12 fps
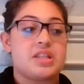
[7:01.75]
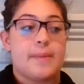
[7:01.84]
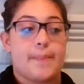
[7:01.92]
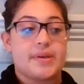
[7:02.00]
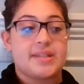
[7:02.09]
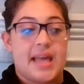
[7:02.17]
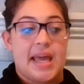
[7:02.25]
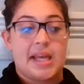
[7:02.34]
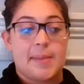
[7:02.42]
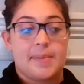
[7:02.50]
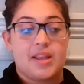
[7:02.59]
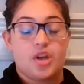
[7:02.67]
10% had
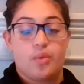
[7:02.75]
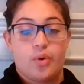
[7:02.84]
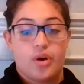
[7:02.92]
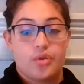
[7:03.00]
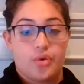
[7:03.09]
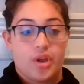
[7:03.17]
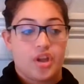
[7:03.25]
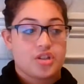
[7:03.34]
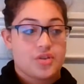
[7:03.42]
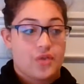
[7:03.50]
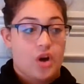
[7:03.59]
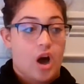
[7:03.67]
completed 1 or 3 years
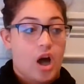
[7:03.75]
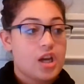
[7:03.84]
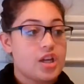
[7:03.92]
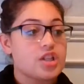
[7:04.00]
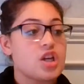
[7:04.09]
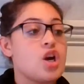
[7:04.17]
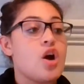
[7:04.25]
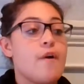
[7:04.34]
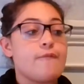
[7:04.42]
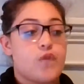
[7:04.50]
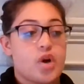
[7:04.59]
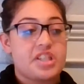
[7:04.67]
of college,
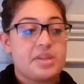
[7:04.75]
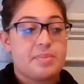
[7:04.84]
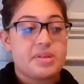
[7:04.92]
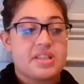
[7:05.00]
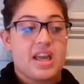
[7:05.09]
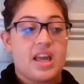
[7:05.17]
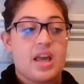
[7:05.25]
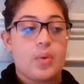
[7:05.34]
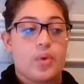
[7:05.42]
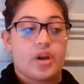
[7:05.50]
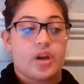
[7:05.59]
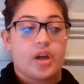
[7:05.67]
14%
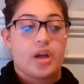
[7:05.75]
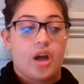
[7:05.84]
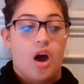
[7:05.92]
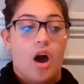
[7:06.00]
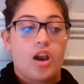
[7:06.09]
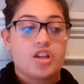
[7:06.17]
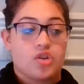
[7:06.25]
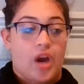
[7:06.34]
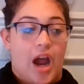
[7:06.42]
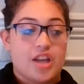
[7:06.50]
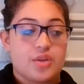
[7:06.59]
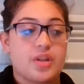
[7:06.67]
were college
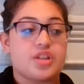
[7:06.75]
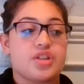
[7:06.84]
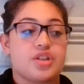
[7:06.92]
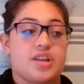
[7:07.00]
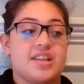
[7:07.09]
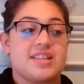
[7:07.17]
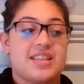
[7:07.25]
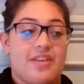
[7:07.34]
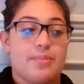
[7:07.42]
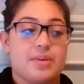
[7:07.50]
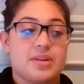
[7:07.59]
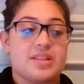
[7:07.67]
graduates,
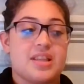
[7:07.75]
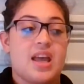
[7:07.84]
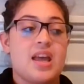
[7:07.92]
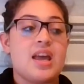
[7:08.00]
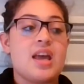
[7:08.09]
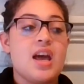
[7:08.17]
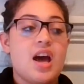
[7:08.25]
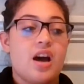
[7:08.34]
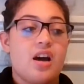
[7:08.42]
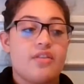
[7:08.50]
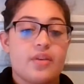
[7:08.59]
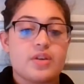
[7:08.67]
37%
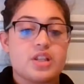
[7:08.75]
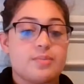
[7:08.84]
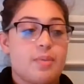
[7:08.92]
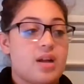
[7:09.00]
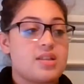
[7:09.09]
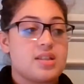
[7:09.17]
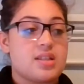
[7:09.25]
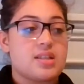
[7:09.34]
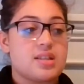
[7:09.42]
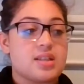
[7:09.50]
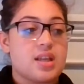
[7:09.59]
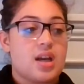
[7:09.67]
of the
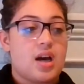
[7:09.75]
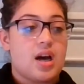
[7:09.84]
respondents